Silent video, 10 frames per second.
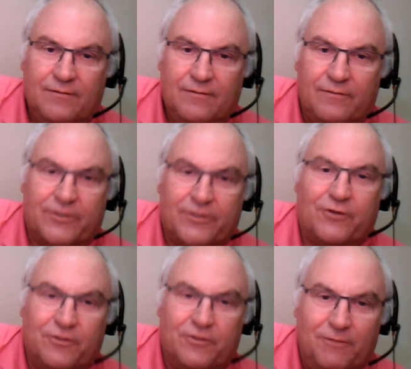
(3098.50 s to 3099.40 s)
was a
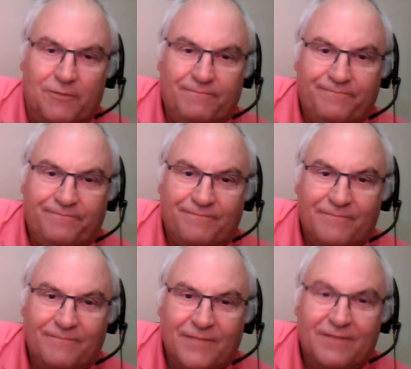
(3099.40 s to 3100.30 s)
Scotsman,
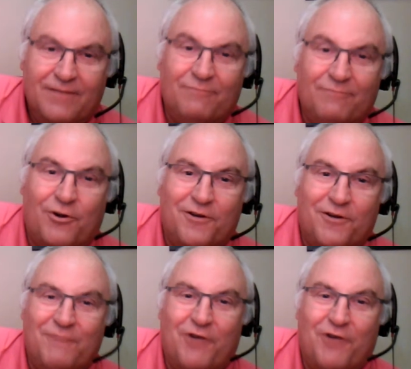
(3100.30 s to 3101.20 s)

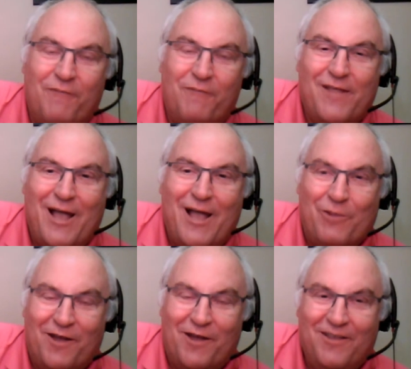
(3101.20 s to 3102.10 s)
born and brought up in
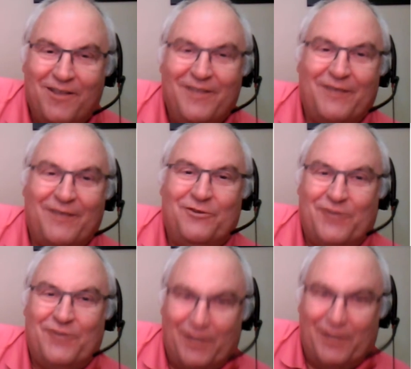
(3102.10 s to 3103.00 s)
Alloa next to
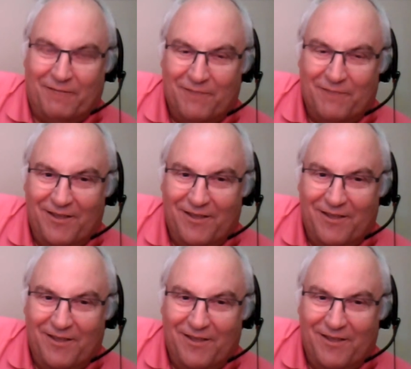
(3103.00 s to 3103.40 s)
Stirling.